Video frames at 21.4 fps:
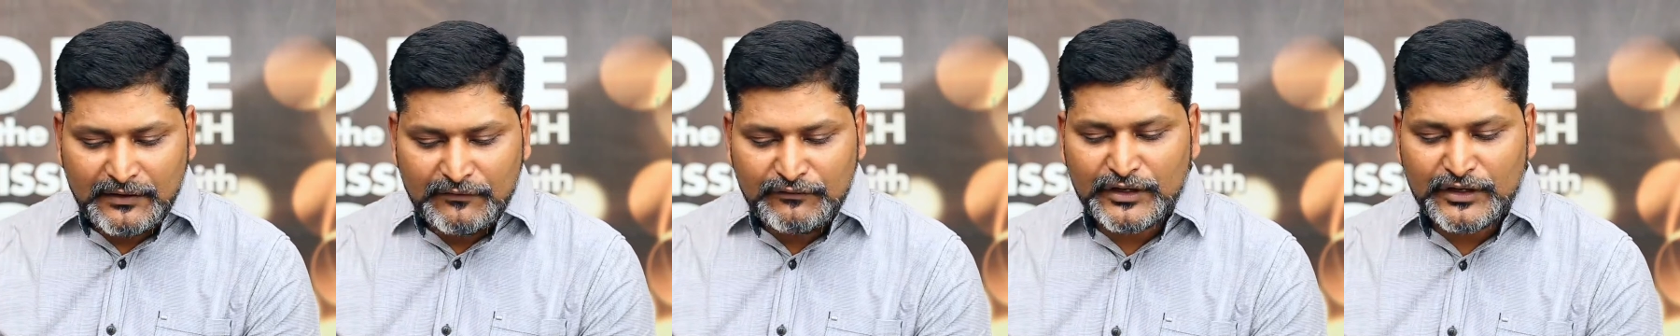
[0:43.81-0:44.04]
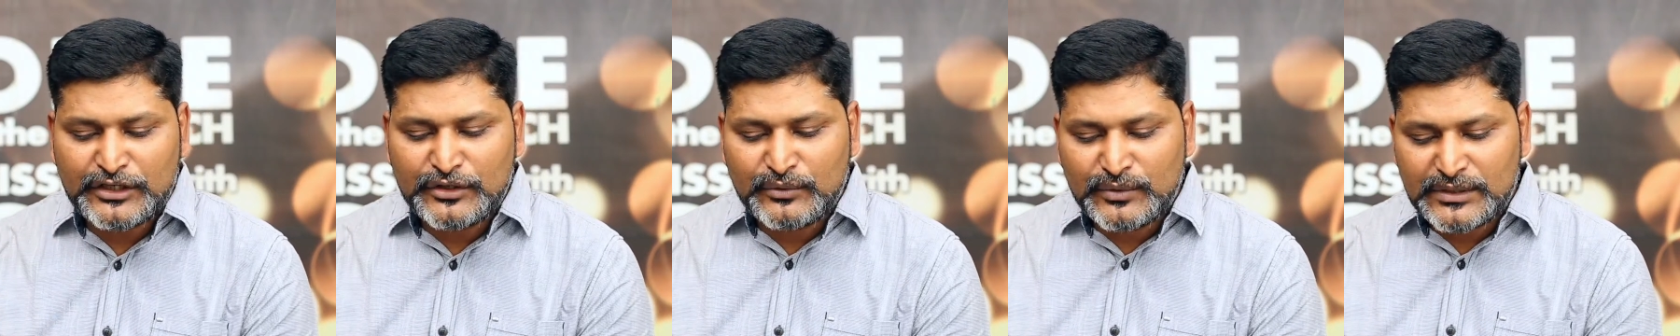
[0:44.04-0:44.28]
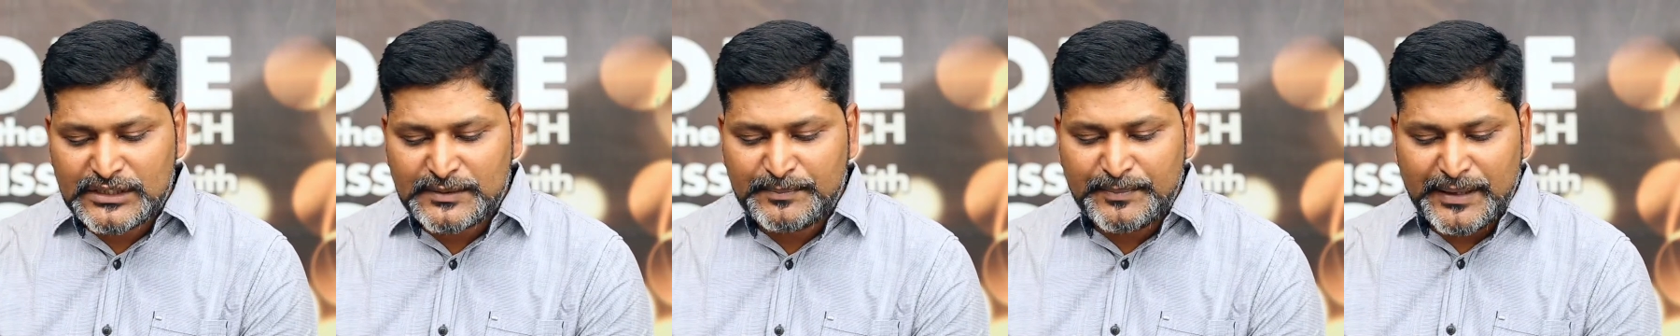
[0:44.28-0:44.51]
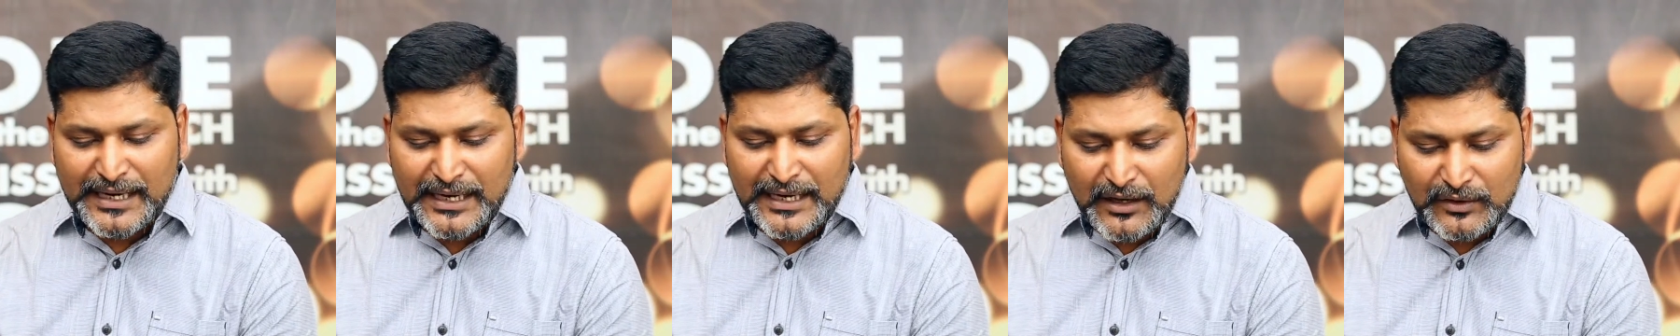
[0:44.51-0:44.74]
For you will
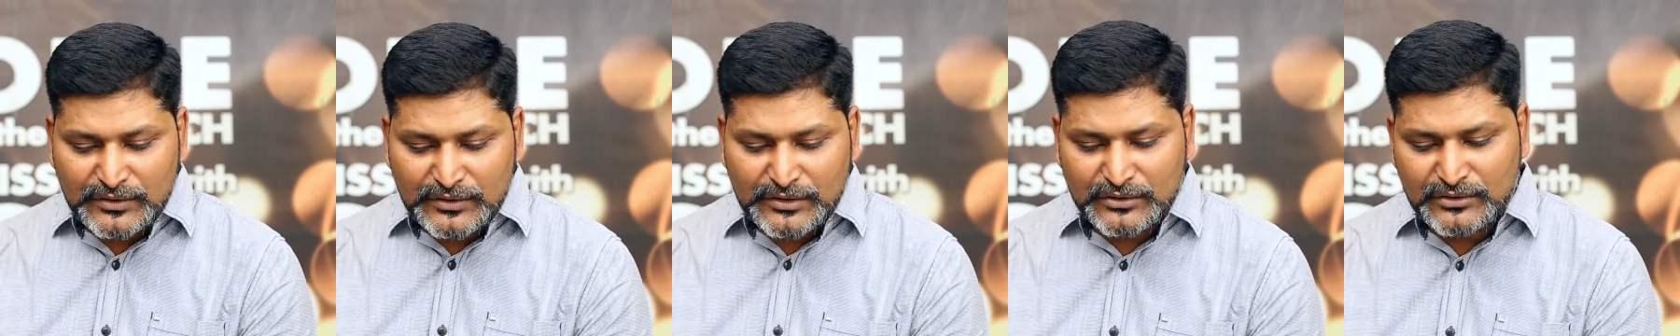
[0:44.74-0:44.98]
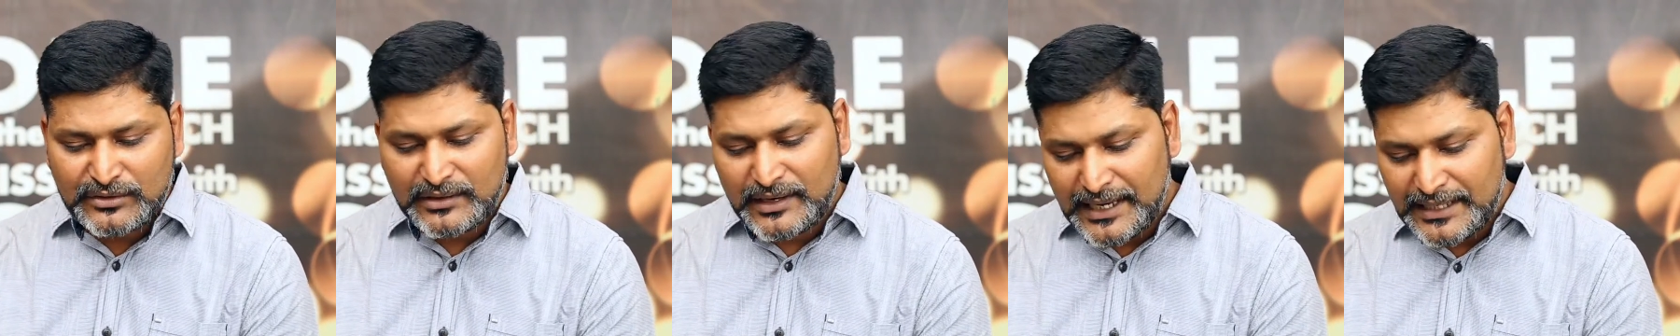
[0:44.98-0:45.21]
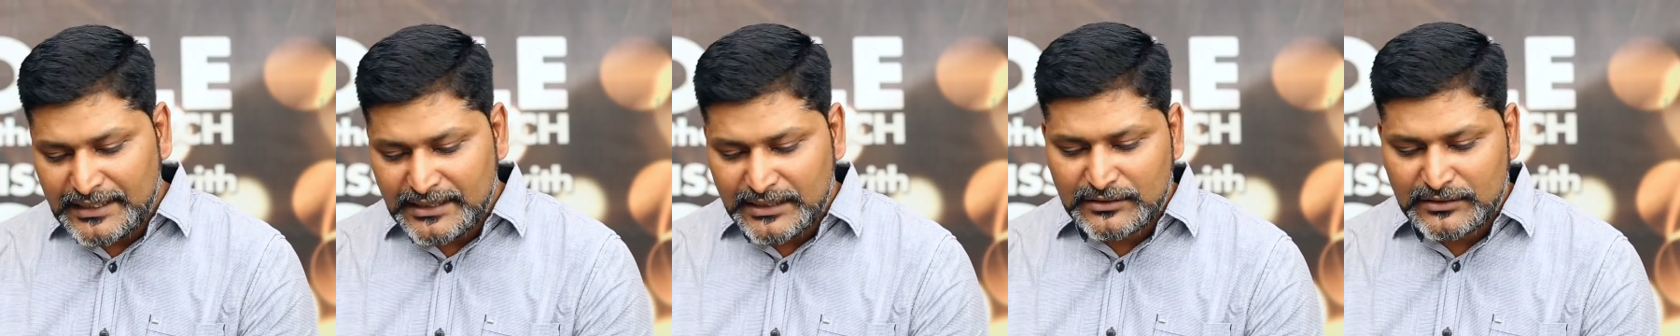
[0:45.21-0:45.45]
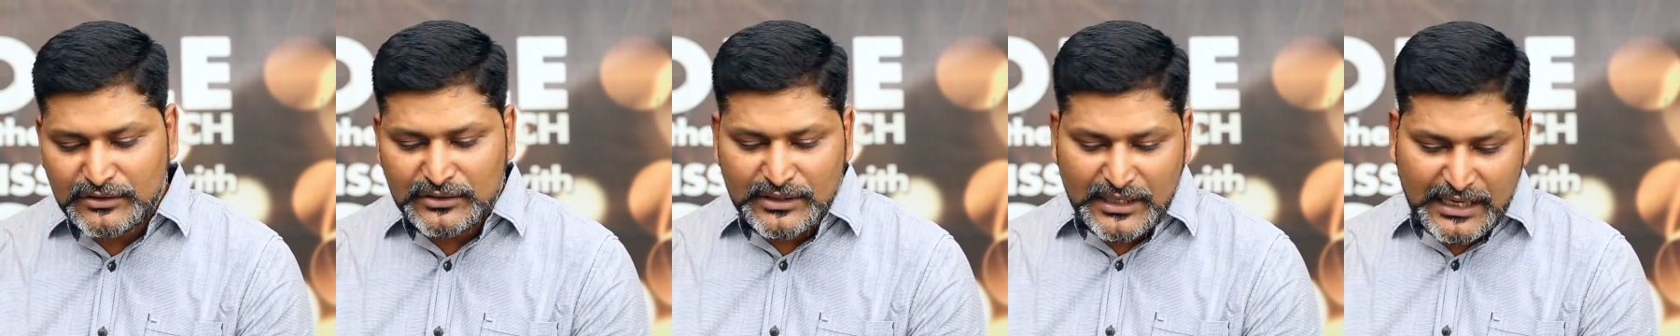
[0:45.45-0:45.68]
spread out to the right
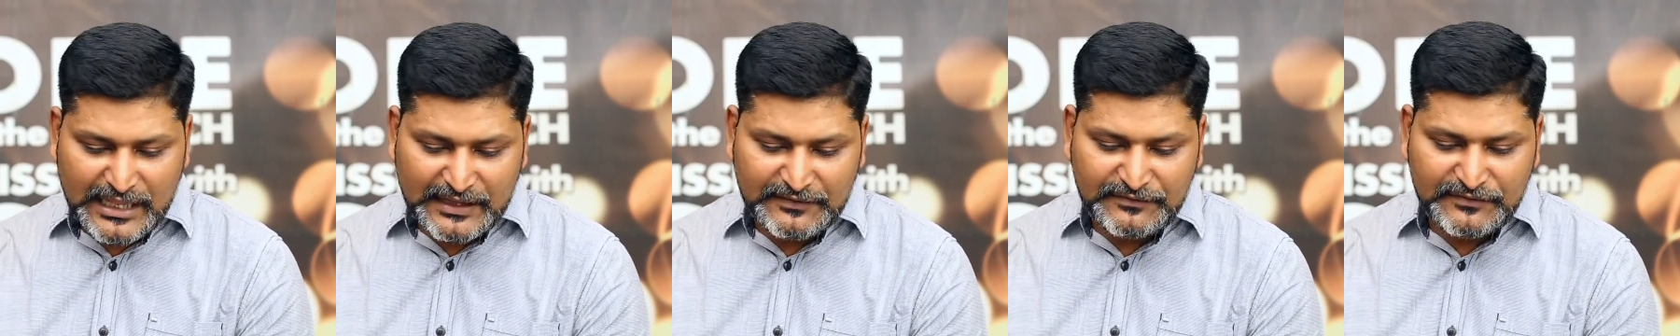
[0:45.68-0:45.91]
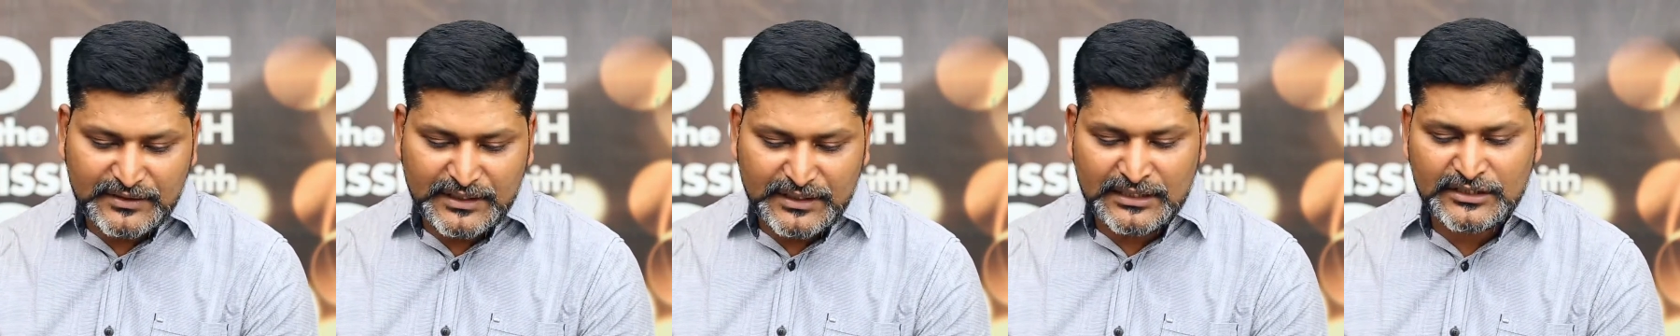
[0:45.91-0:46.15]
and to the left,